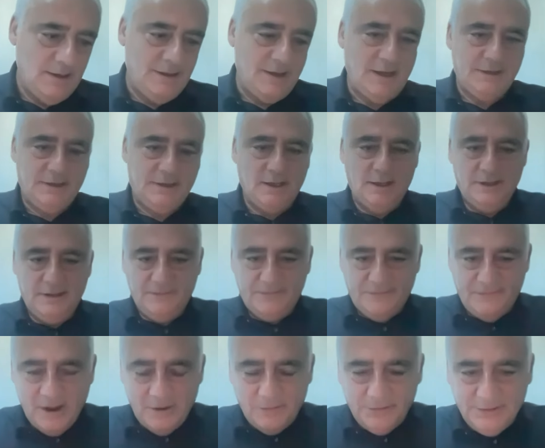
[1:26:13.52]
that the
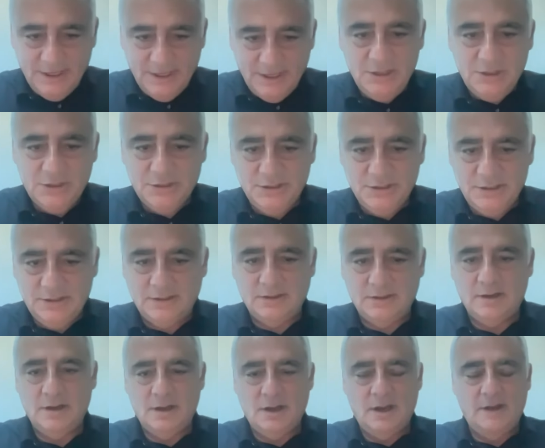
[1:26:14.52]

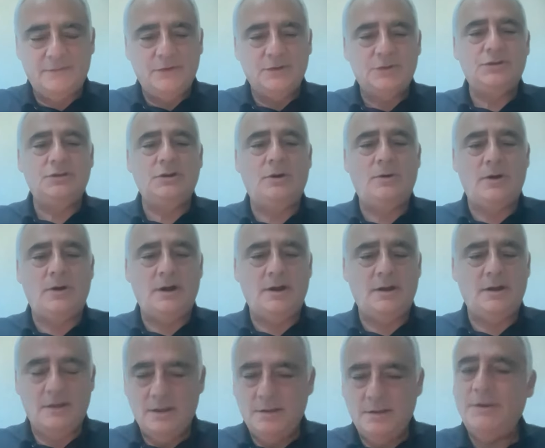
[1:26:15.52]
foundation of the
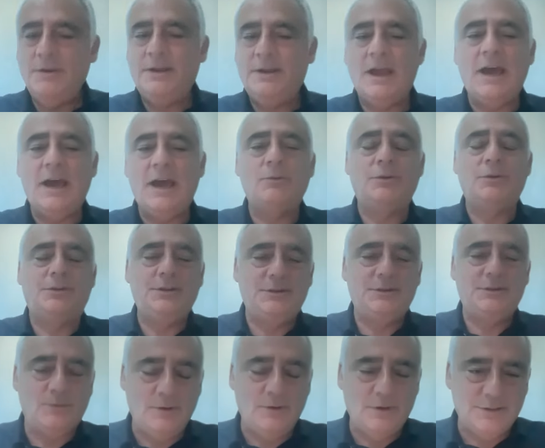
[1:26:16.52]
Shoah began with
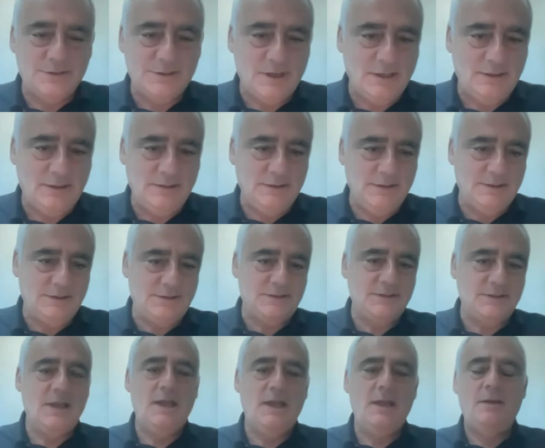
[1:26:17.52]
these words and
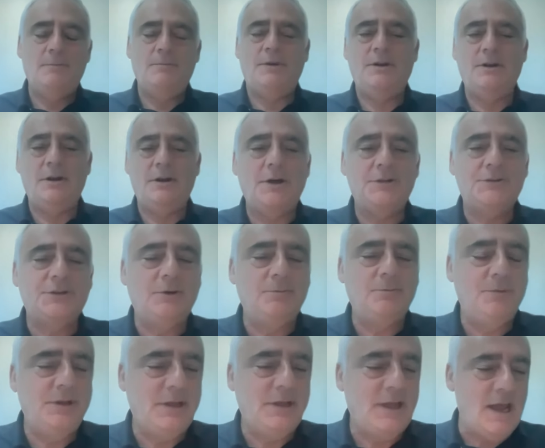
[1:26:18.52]
ideas, but it also
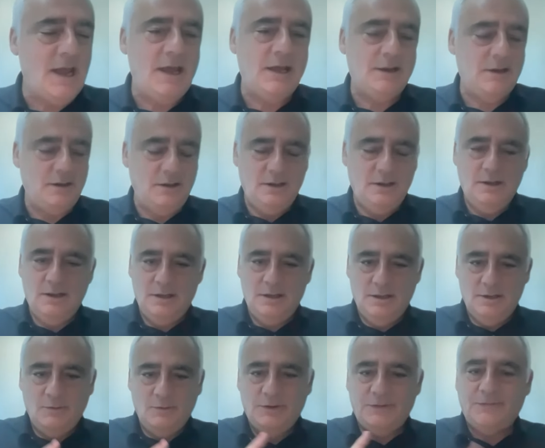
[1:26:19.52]
began
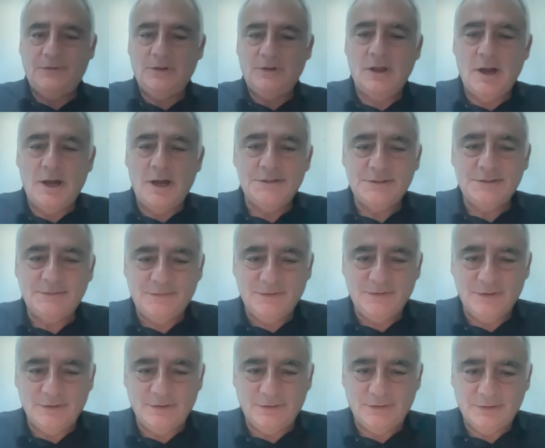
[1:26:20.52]
with
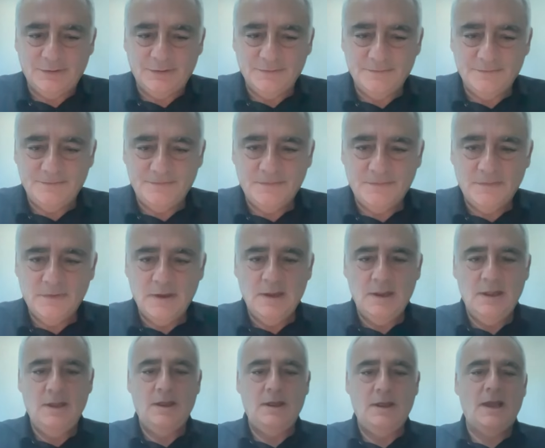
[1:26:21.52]
philosophers
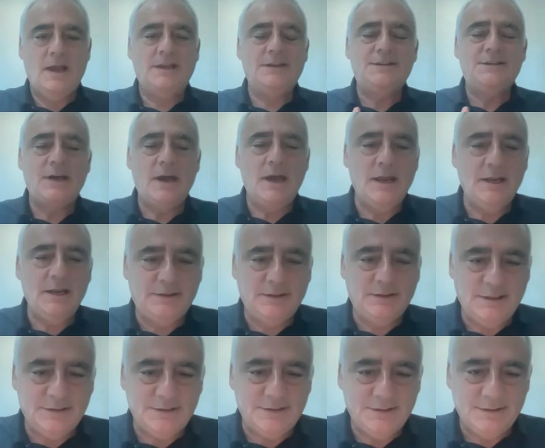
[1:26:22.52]
and
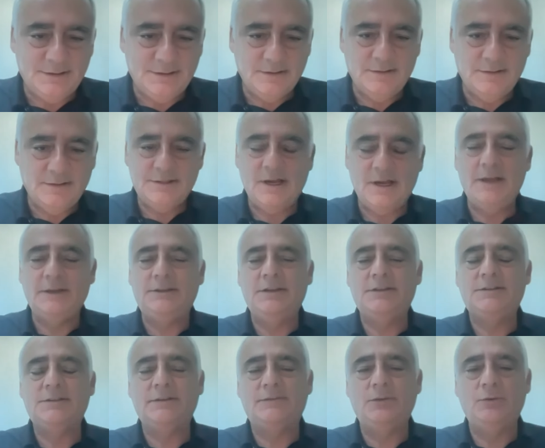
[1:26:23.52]
scientists,
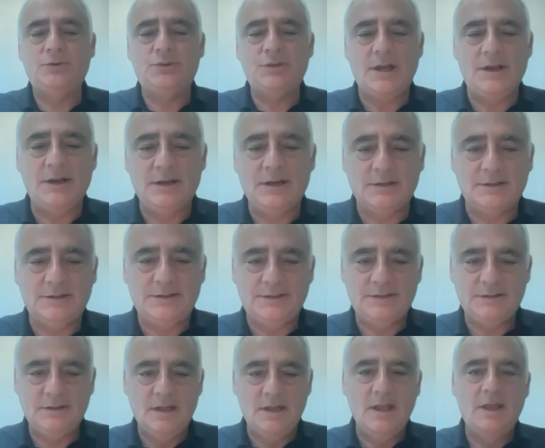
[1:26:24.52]
scientists of
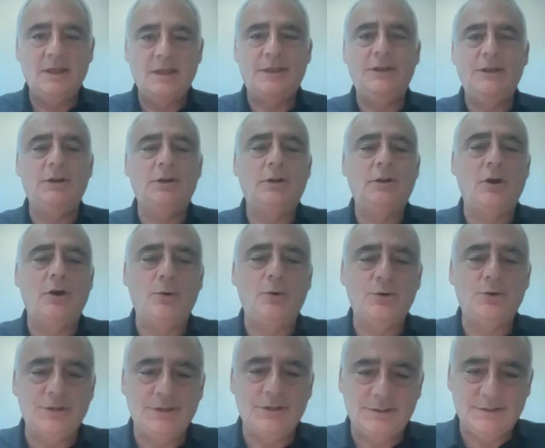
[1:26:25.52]
eugenics,
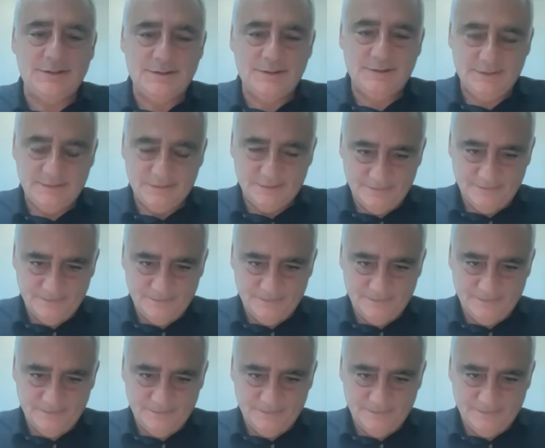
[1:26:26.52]
theologians,